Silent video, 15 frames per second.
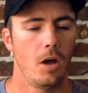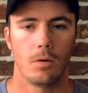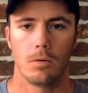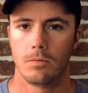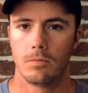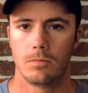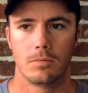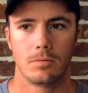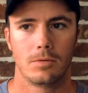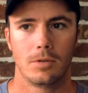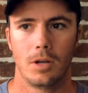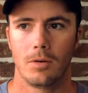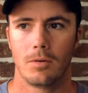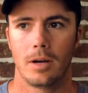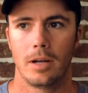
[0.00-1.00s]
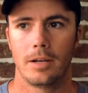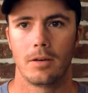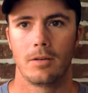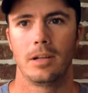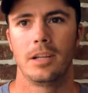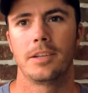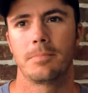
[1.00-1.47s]
No, no, I
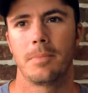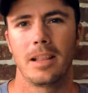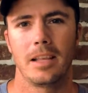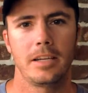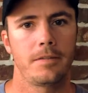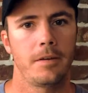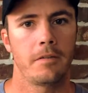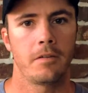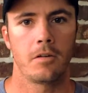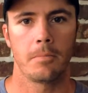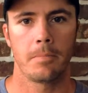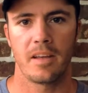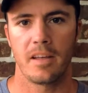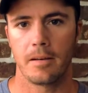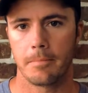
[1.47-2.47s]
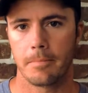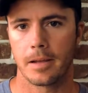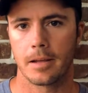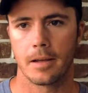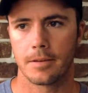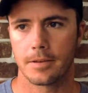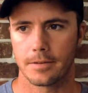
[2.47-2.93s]
don't. It's my least favorite event
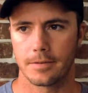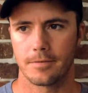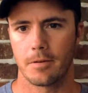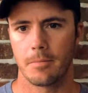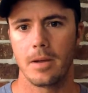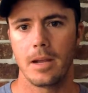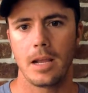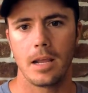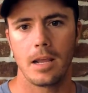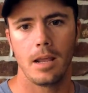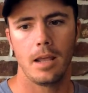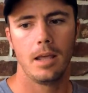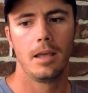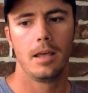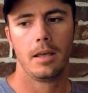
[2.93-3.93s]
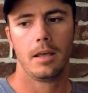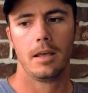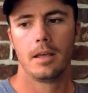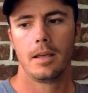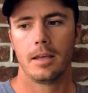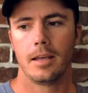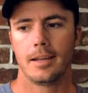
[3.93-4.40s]
because for me,
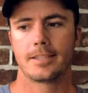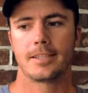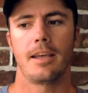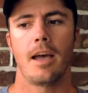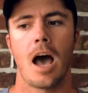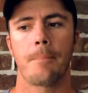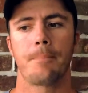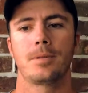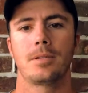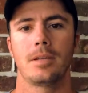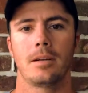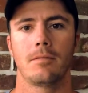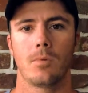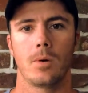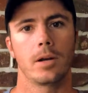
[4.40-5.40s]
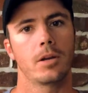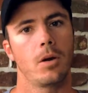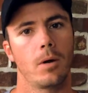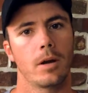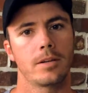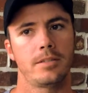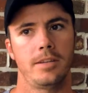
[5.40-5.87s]
it's the opposite of what
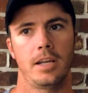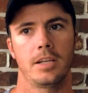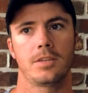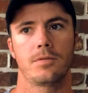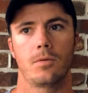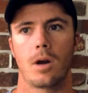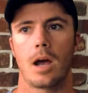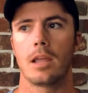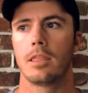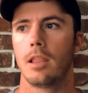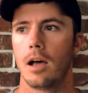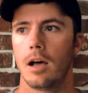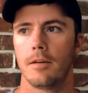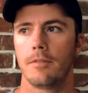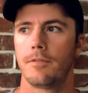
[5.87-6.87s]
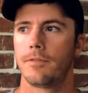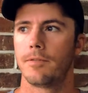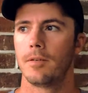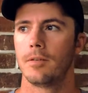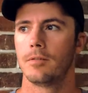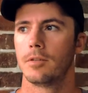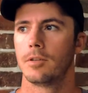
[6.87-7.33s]
GORUCK stands for. I love
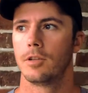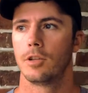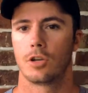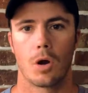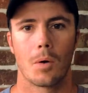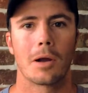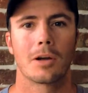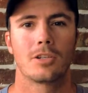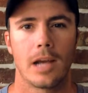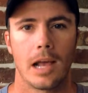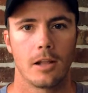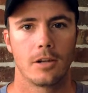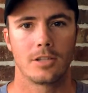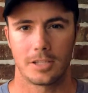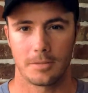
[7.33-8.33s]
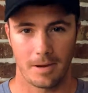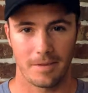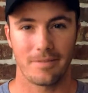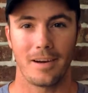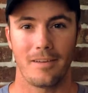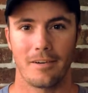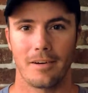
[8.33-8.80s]
the GORUCK Challenge. That's
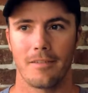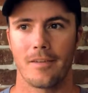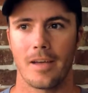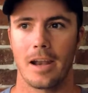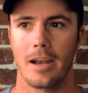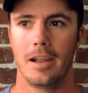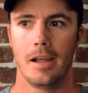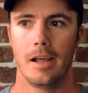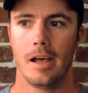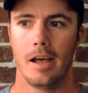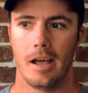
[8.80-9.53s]
my favorite event.